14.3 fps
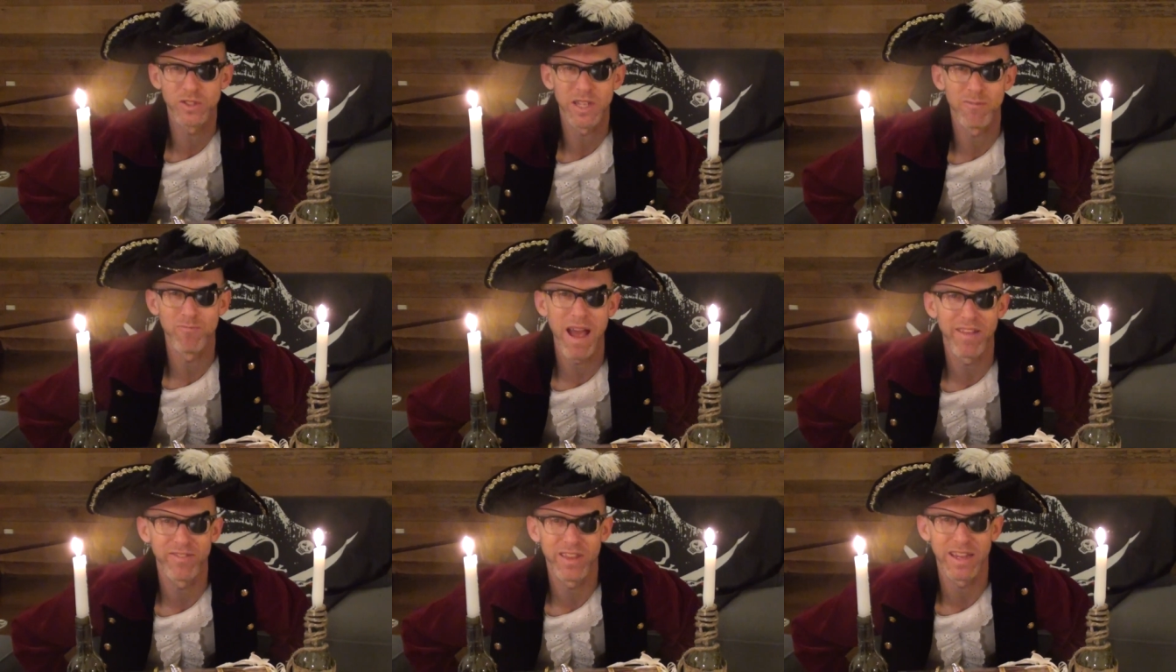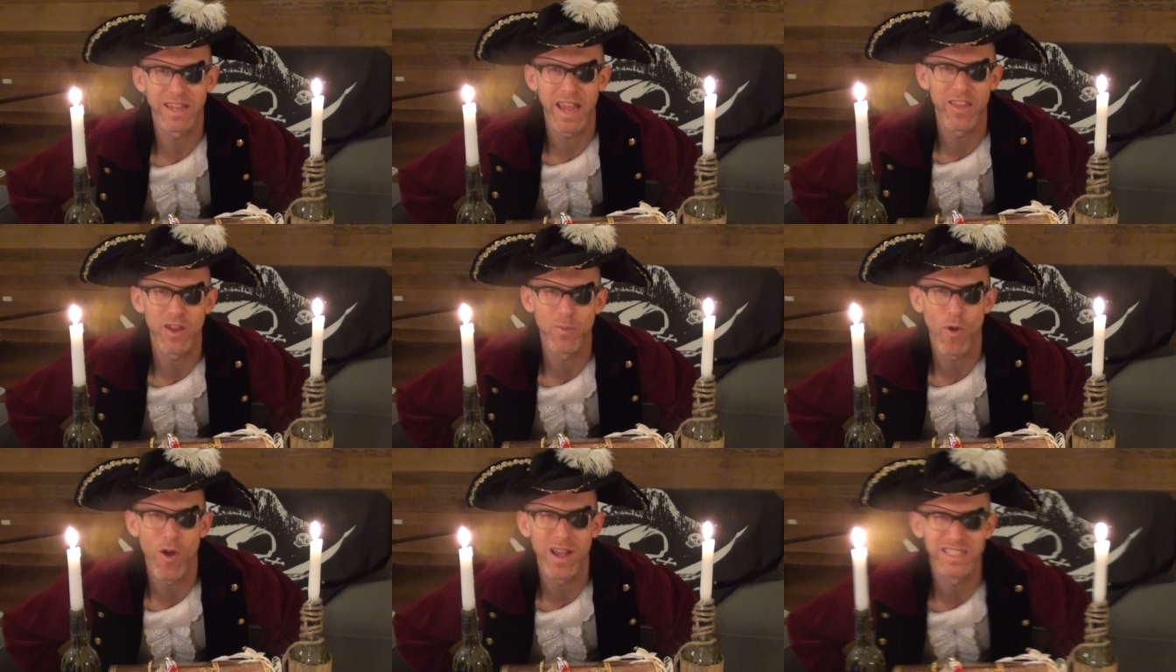do some math
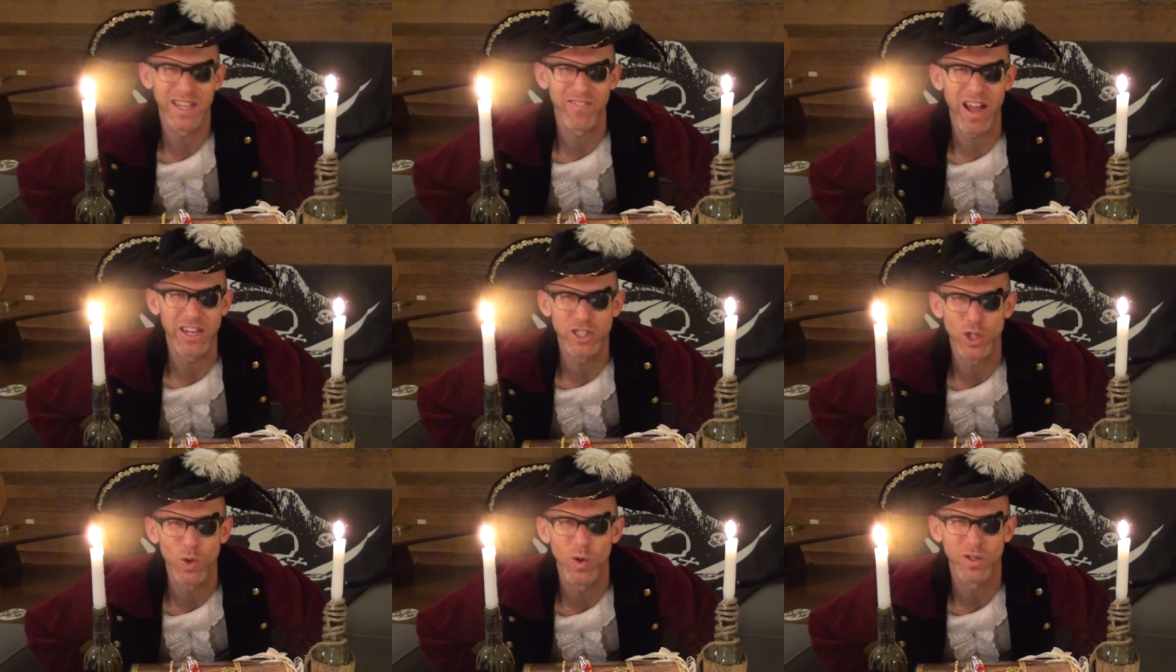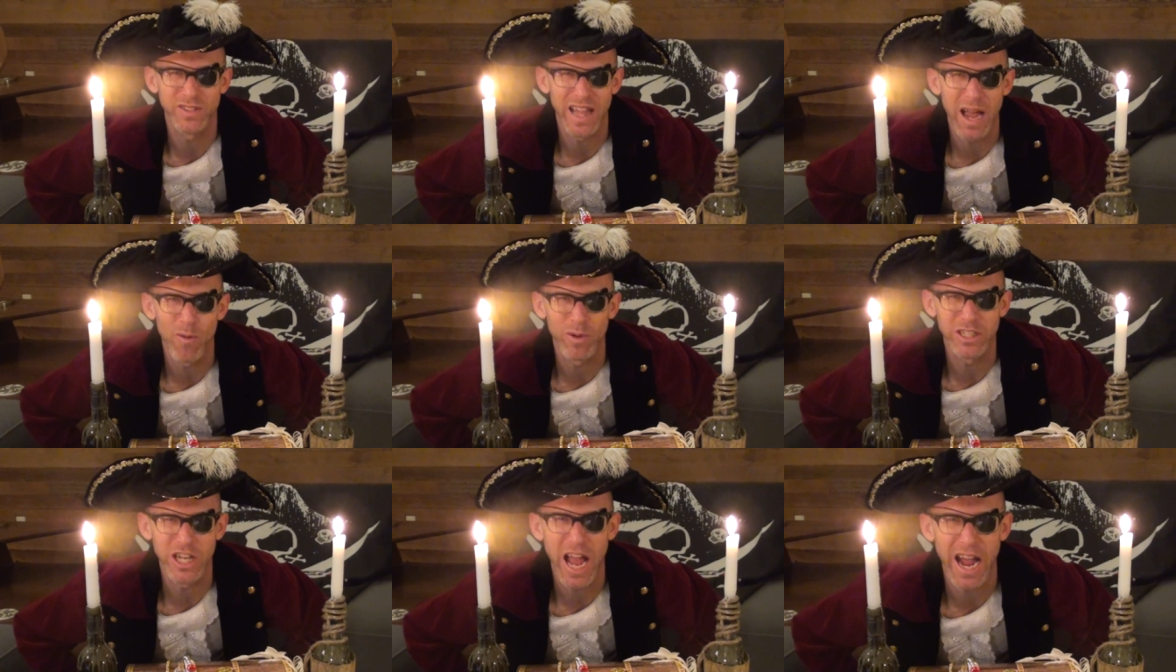together, boys, I've got jewels
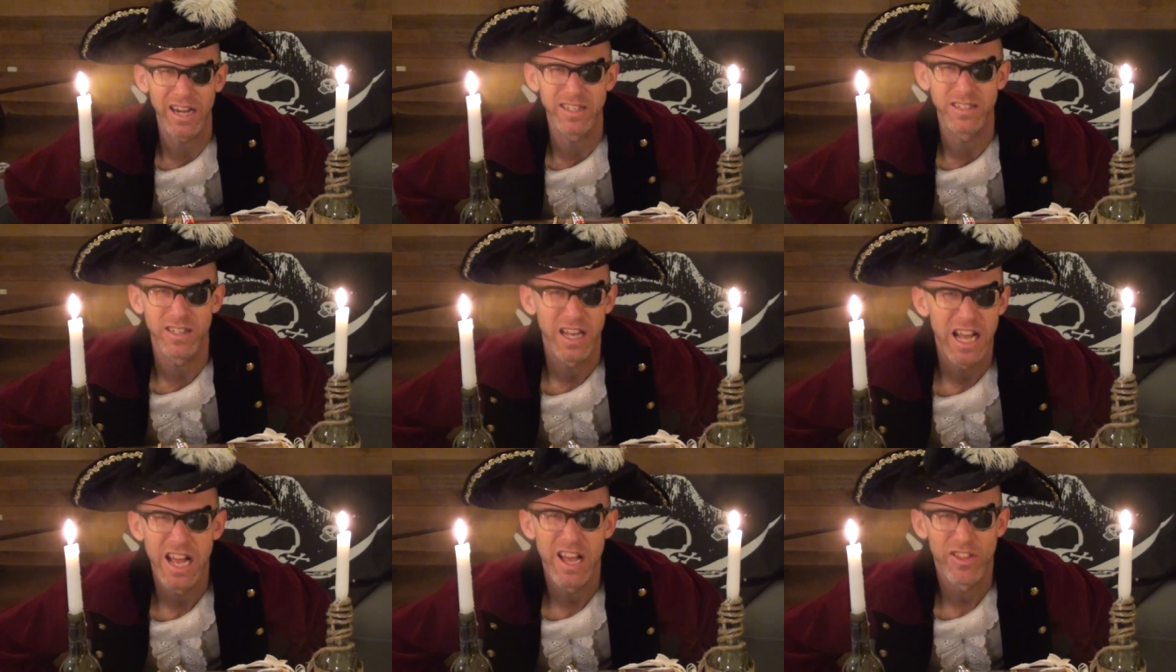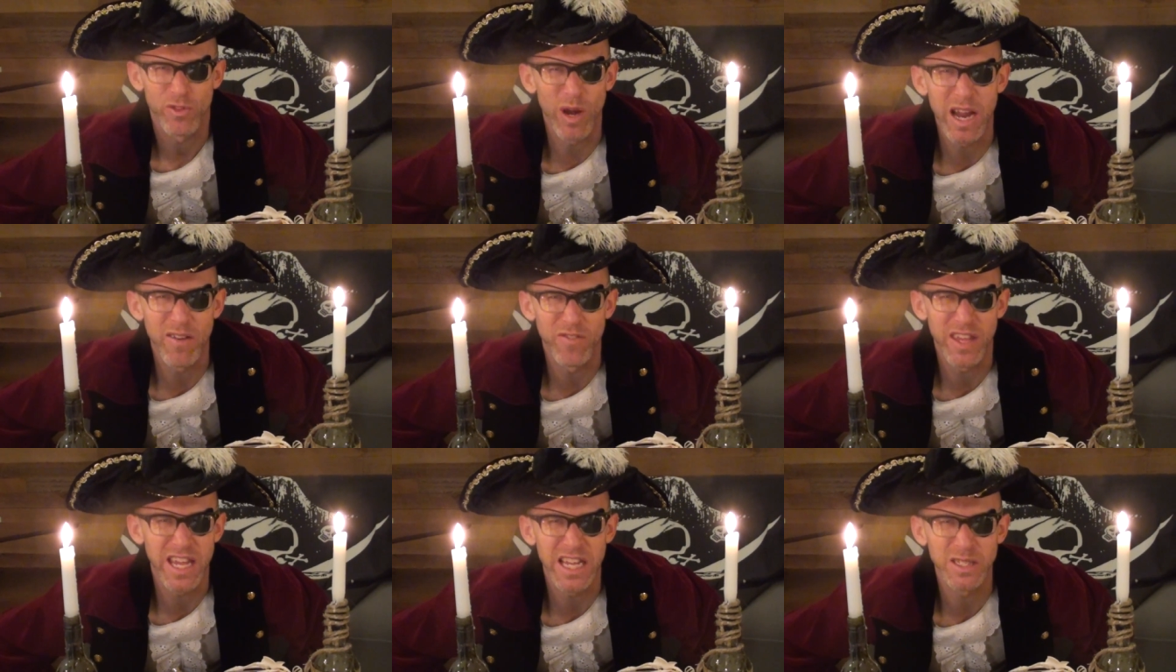that we jacked.
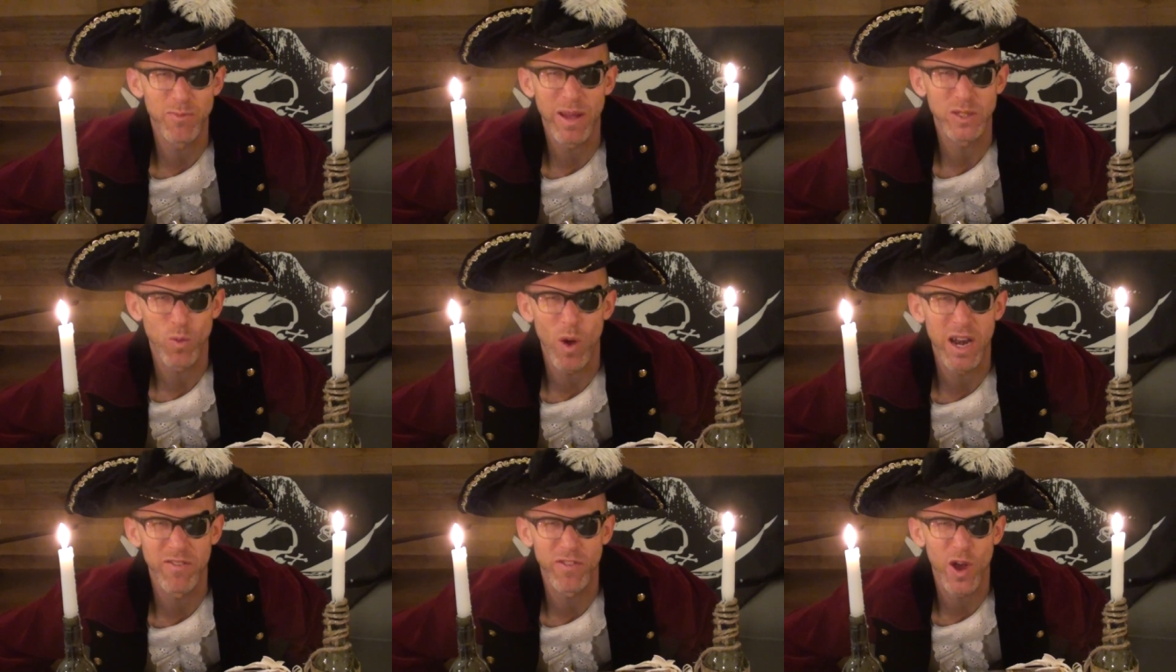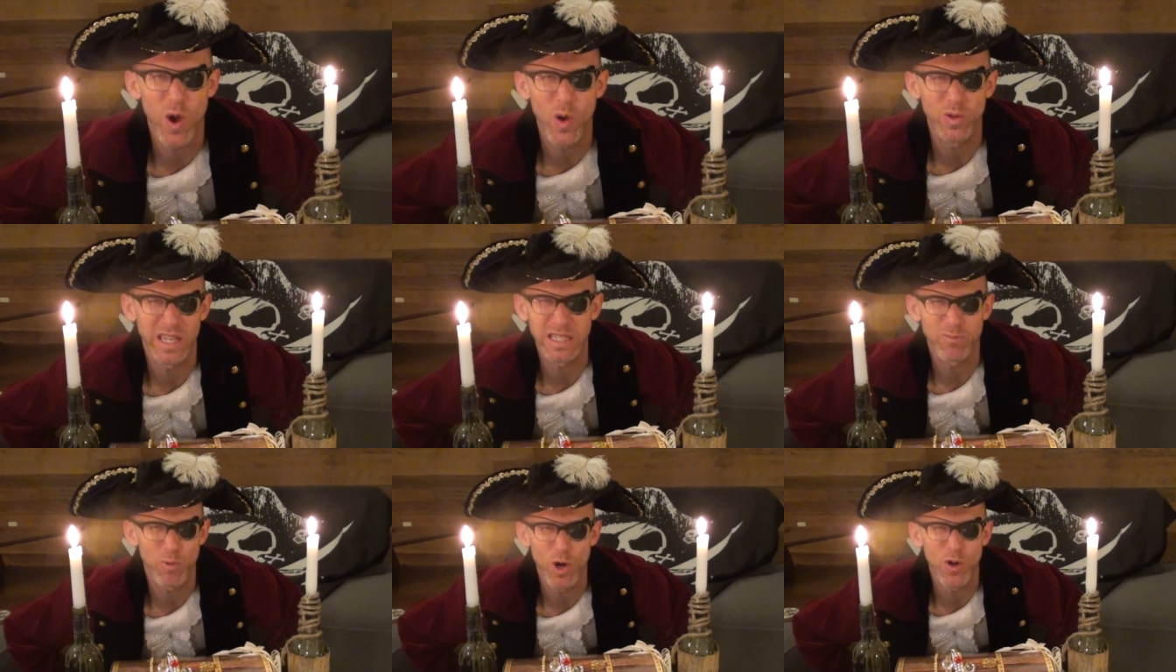Three of these makes one of that,
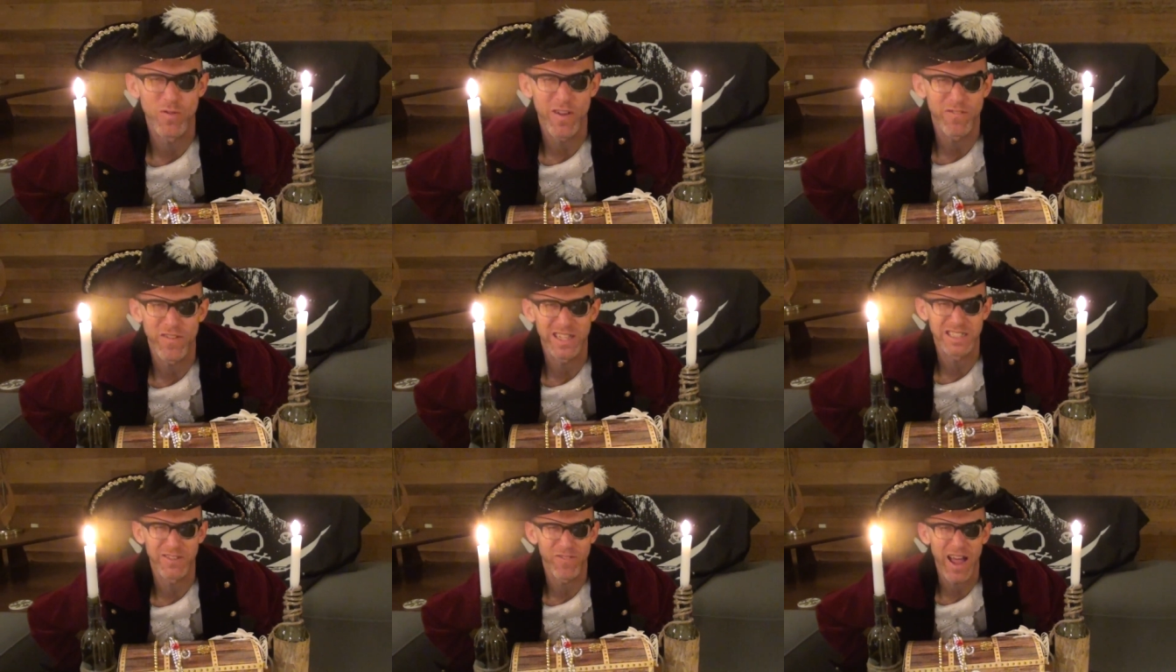let's prove if it's a